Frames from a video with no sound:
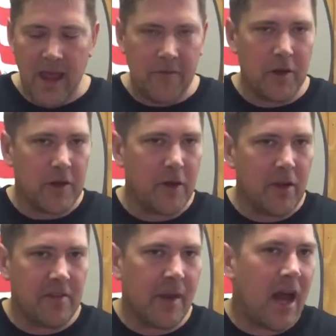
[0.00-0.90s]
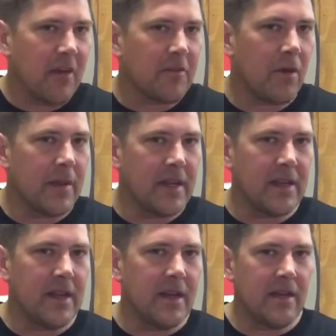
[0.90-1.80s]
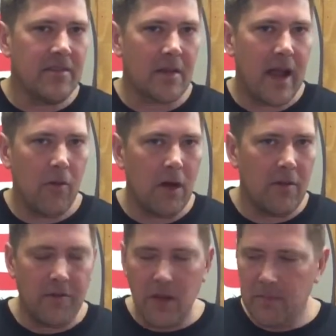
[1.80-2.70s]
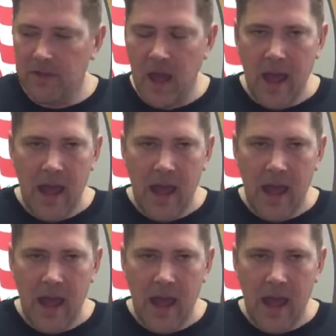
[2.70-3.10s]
If you're curious about how strong the detent is or how well it flips,